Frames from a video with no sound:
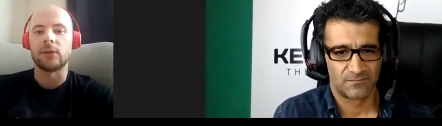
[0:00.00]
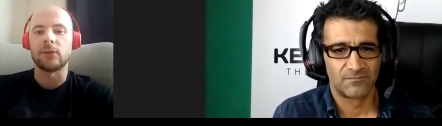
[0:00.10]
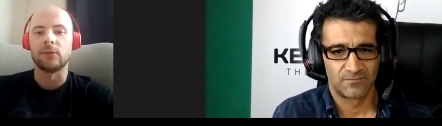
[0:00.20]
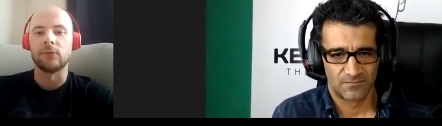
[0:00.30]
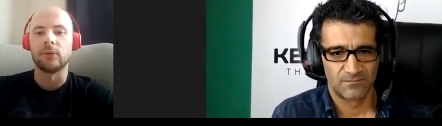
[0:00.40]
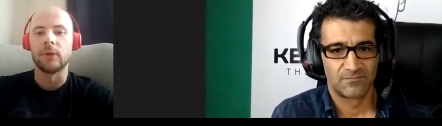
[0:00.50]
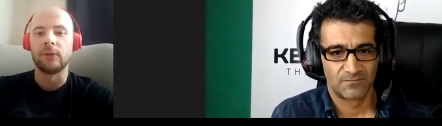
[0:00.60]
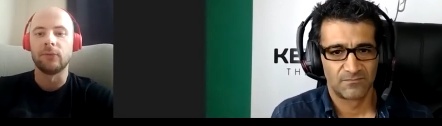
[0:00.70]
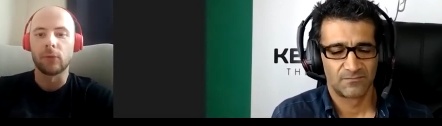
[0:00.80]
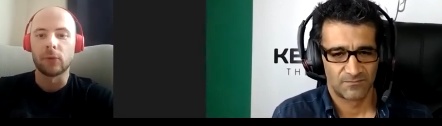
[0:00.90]
Speaker 1: to
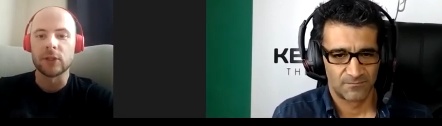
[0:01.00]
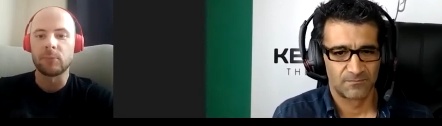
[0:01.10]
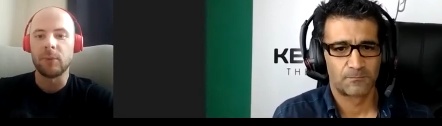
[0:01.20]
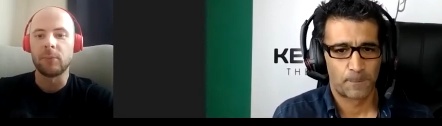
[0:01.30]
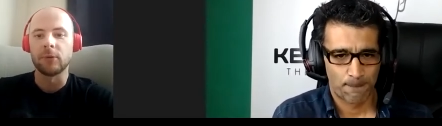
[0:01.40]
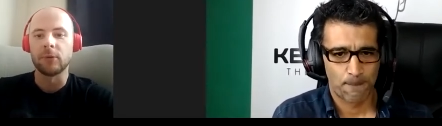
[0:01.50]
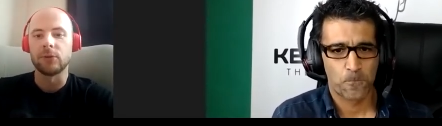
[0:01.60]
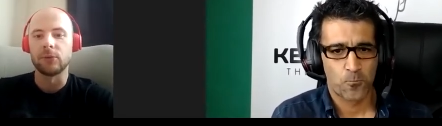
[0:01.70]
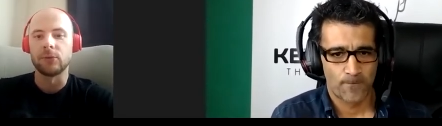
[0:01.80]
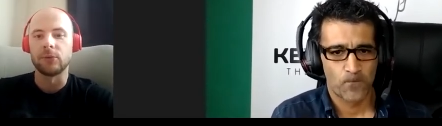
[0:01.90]
enforce people
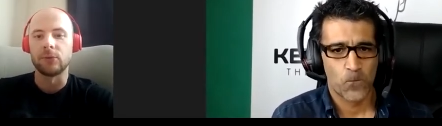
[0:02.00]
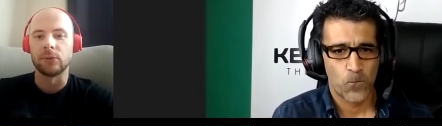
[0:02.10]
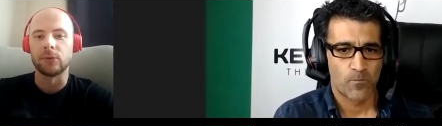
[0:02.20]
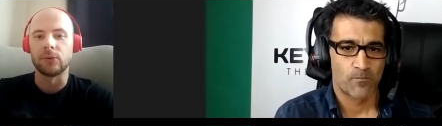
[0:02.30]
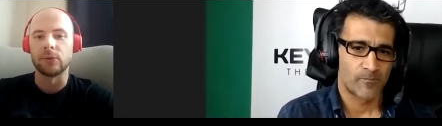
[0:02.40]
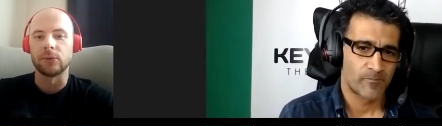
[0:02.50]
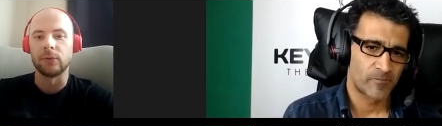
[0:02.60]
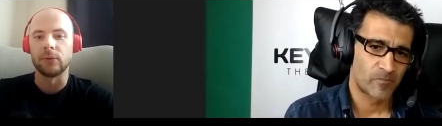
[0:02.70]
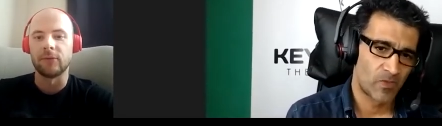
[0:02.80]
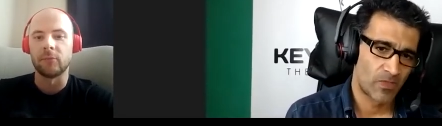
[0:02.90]
to to to
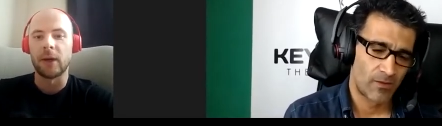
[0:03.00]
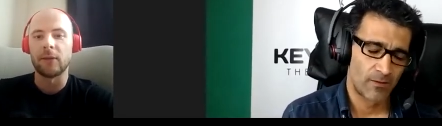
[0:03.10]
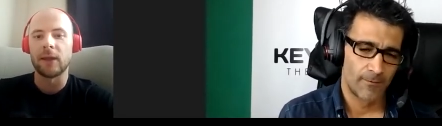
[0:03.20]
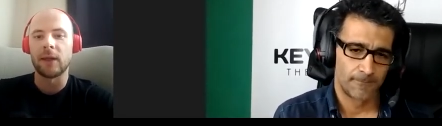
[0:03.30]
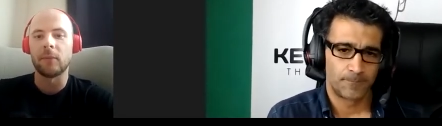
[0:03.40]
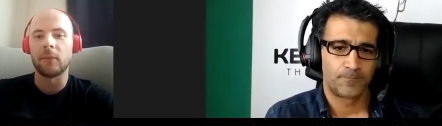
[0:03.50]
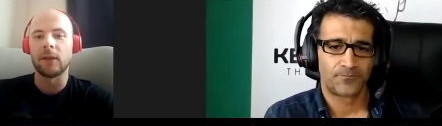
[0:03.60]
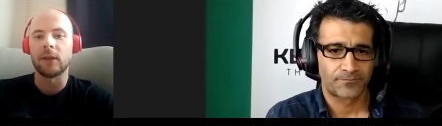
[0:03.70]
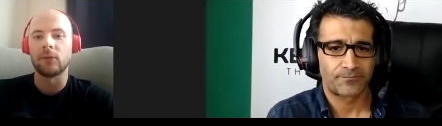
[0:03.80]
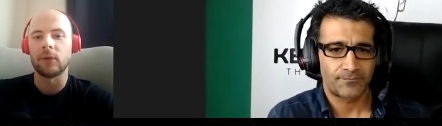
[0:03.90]
live by them
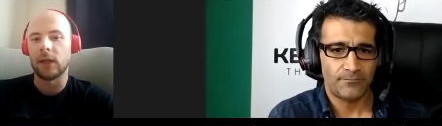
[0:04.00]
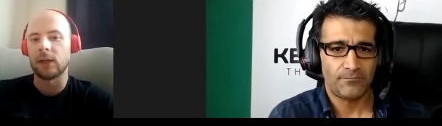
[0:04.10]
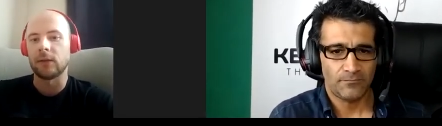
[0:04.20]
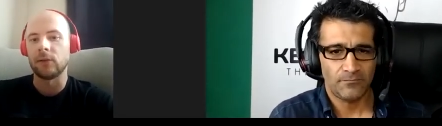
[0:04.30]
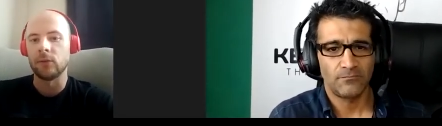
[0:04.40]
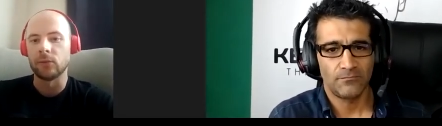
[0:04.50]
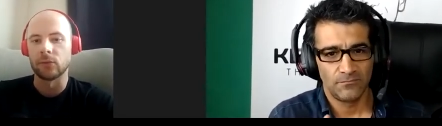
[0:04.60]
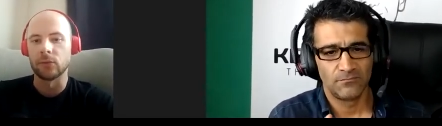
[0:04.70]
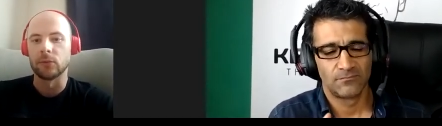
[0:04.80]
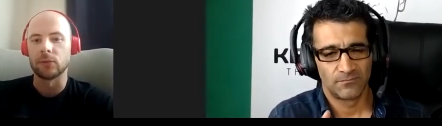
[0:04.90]
than create new
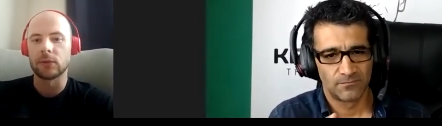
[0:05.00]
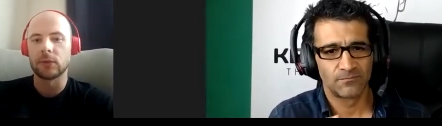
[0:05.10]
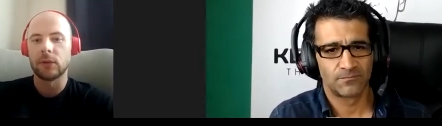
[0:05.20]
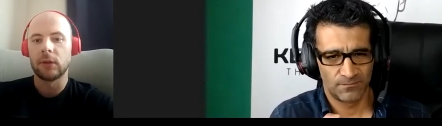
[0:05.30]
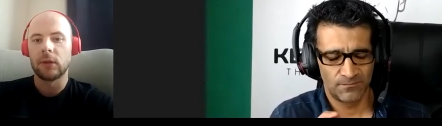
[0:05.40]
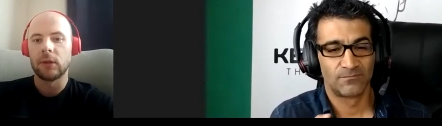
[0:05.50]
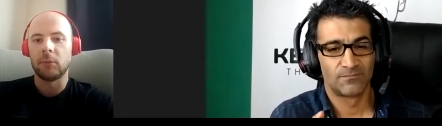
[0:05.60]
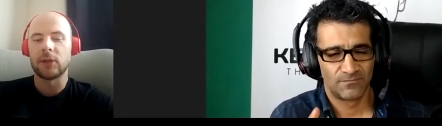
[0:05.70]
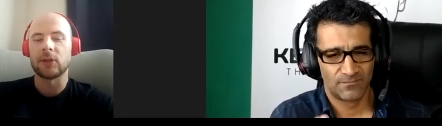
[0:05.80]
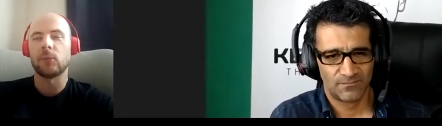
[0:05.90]
rules mm-hmm.
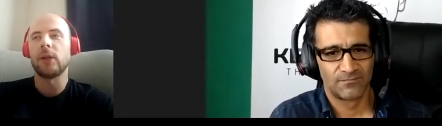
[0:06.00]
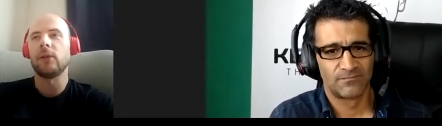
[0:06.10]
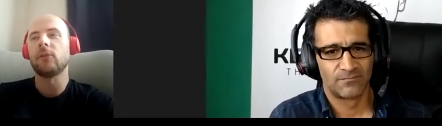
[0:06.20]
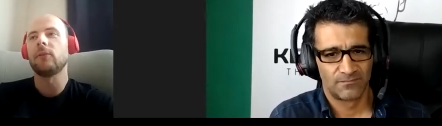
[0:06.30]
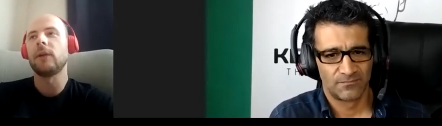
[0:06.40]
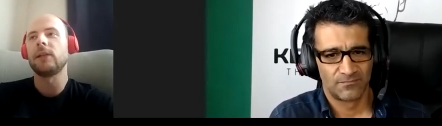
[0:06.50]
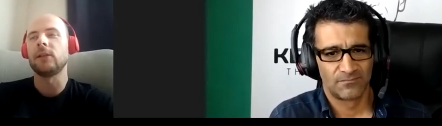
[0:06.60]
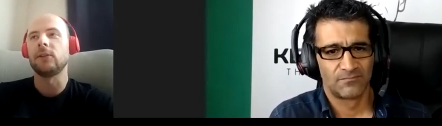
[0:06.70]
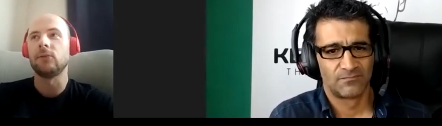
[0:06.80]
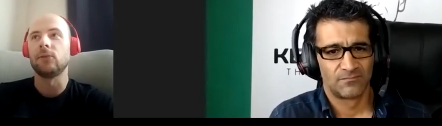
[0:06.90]
because when you're
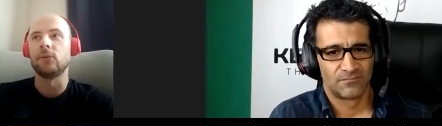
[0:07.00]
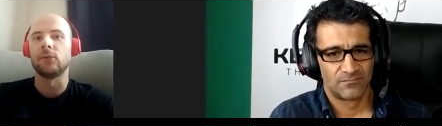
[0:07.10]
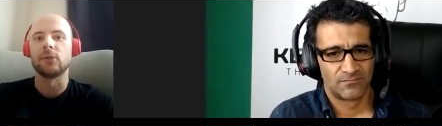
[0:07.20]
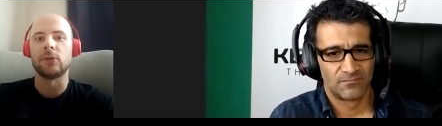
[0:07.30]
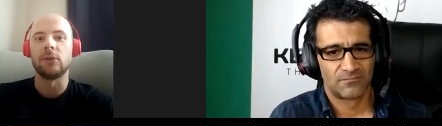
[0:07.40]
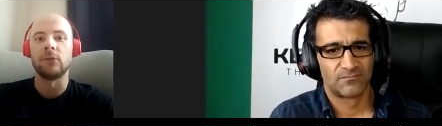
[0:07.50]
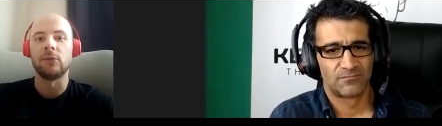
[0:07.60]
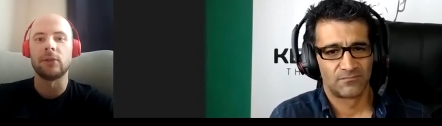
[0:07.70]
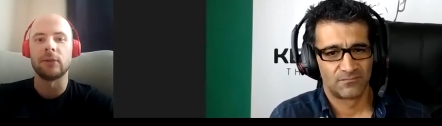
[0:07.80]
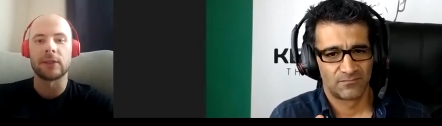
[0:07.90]
creating new rules you
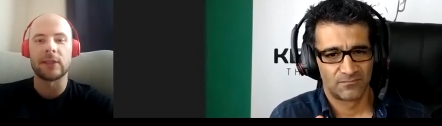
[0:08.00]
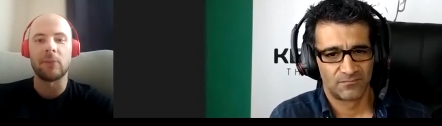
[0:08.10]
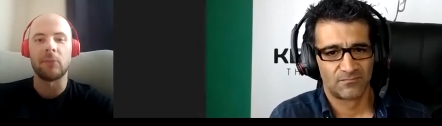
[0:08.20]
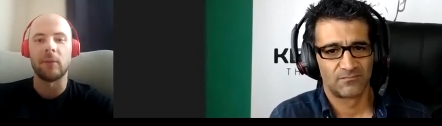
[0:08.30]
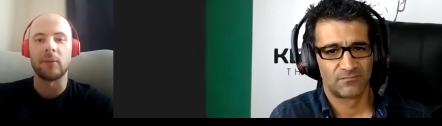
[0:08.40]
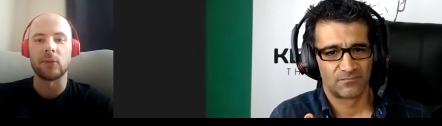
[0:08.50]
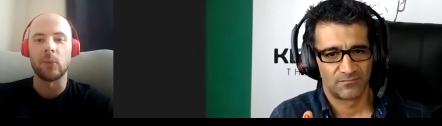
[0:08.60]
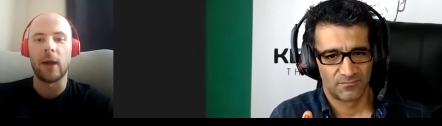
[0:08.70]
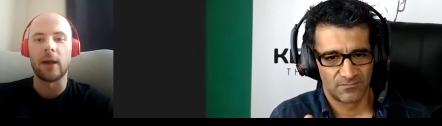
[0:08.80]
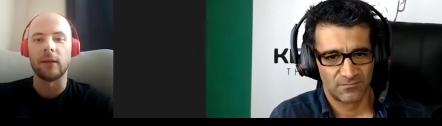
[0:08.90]
need to accept them as
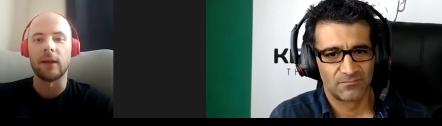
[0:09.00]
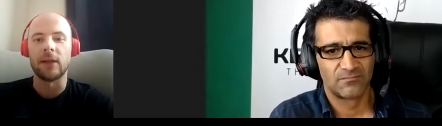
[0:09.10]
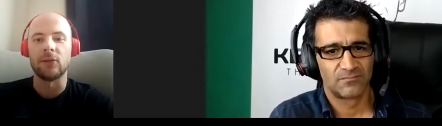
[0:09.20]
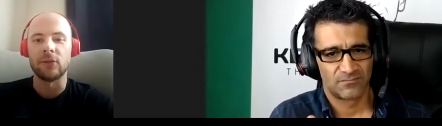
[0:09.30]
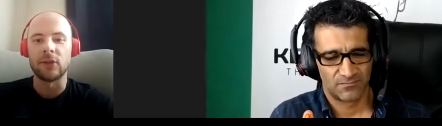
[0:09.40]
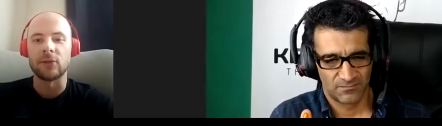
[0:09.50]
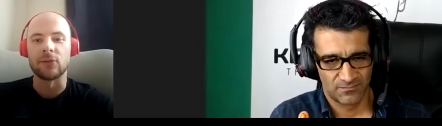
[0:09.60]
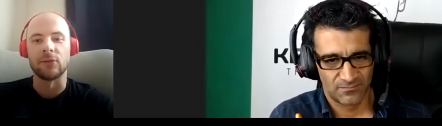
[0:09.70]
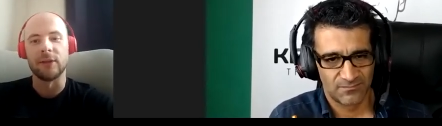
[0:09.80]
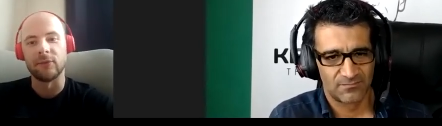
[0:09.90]
well and you need
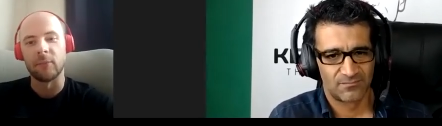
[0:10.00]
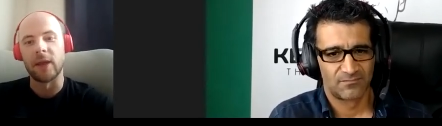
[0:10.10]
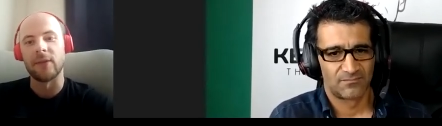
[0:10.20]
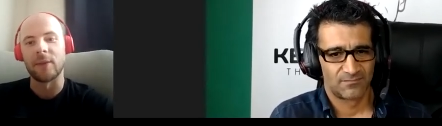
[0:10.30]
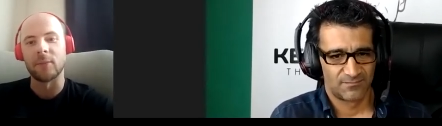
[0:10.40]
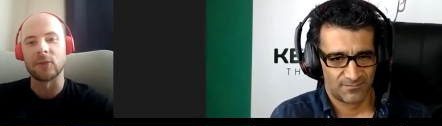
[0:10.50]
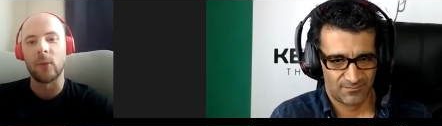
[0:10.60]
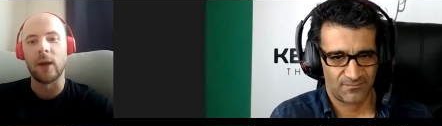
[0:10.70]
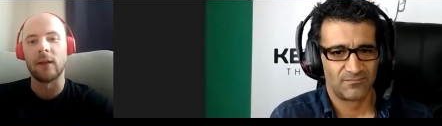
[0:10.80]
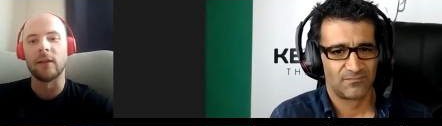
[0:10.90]
to live by them as
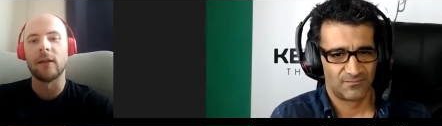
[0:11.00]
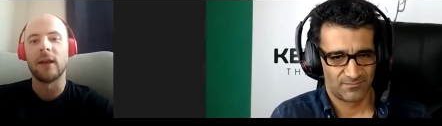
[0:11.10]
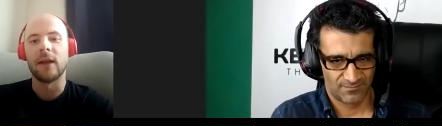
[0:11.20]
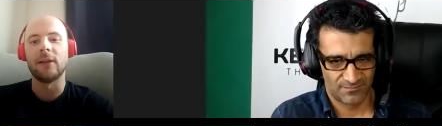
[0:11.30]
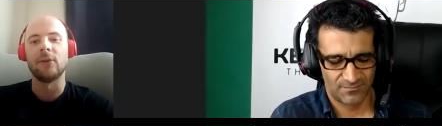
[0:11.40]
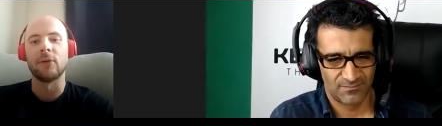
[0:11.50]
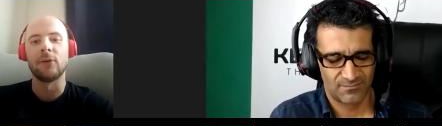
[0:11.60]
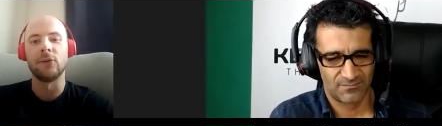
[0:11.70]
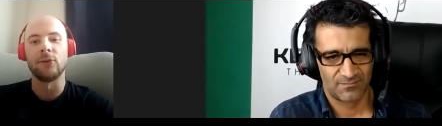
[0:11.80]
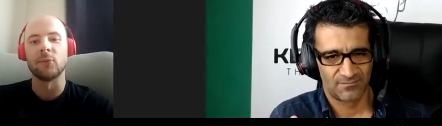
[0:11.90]
well and mm-hmm. you are
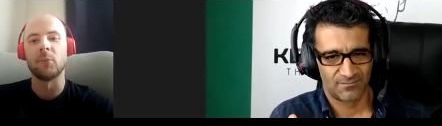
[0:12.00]
used